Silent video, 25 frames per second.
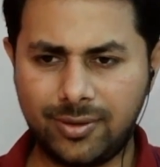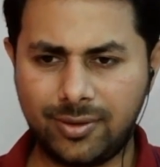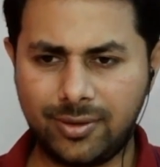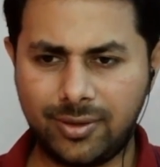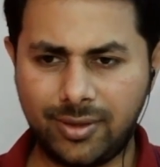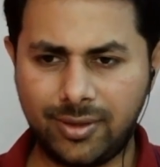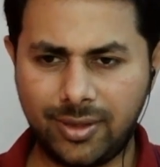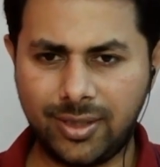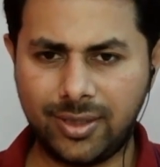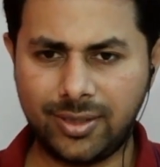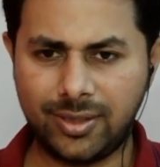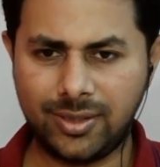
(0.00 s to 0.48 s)

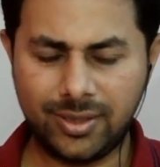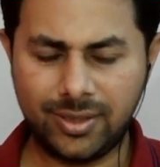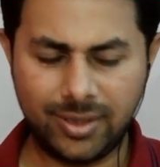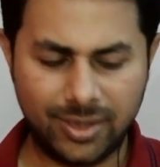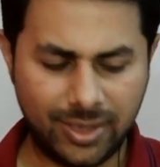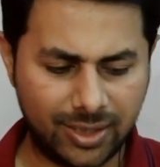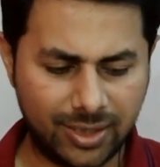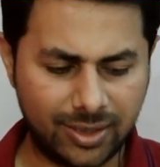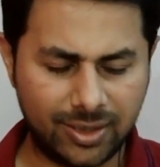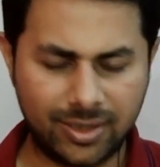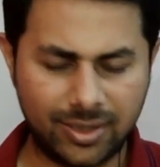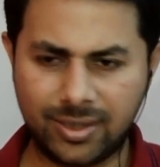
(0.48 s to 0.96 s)
Yes,
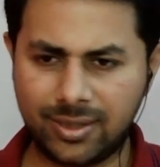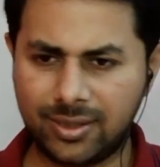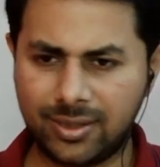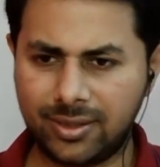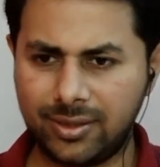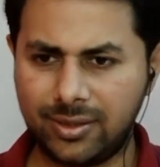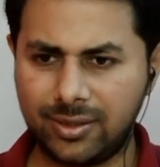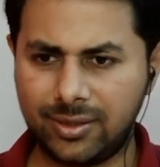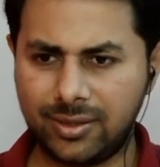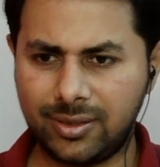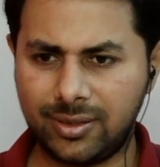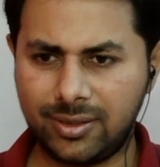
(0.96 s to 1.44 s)
Nikita,
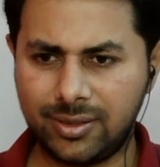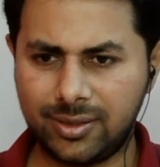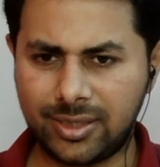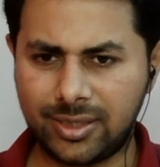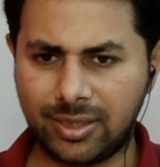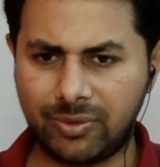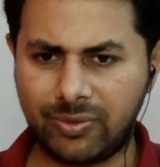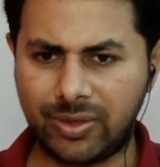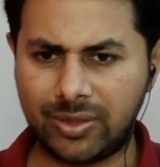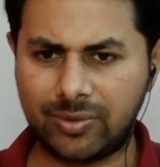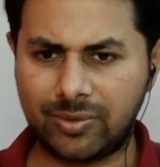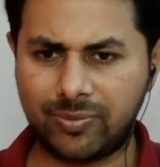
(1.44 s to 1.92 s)

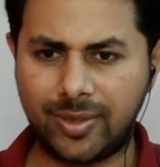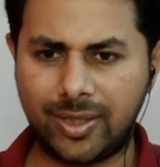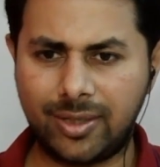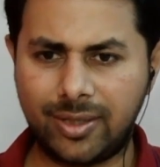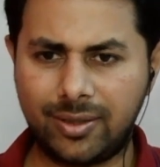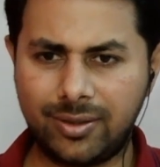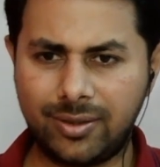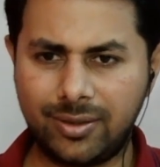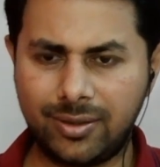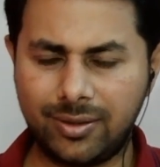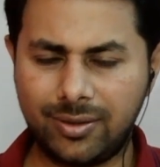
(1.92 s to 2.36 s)
Selva Kumar.